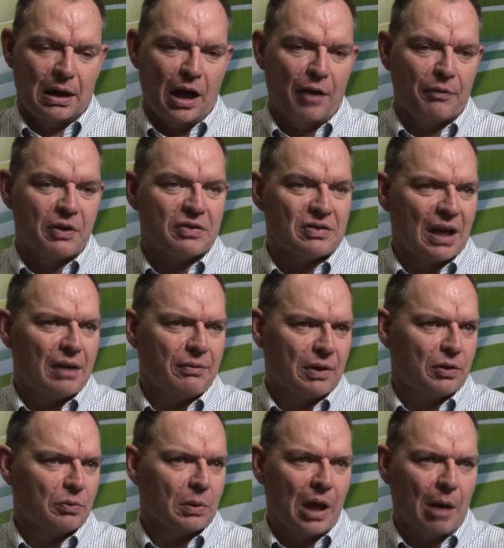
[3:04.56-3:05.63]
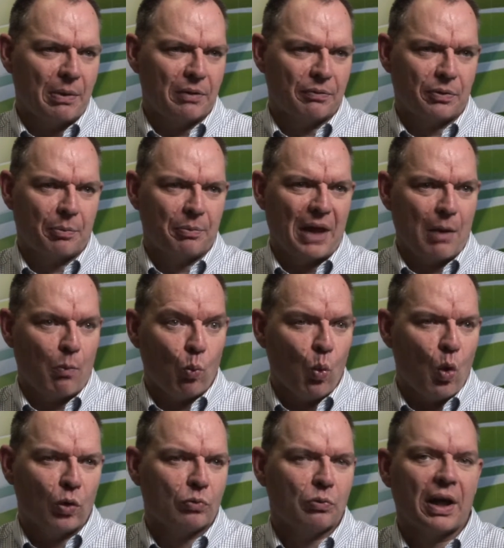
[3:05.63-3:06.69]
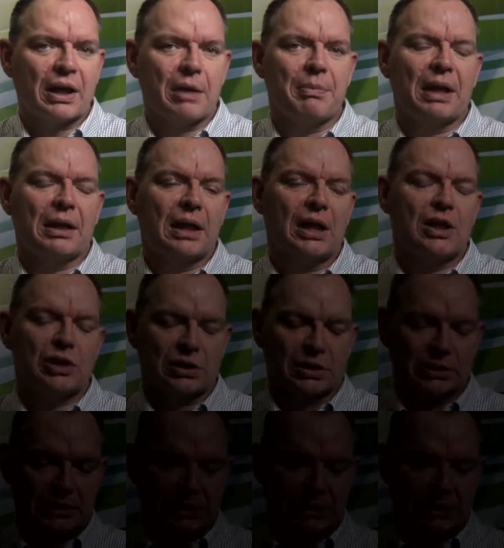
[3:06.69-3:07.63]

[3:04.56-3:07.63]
of the savings were coming from that one recommendation.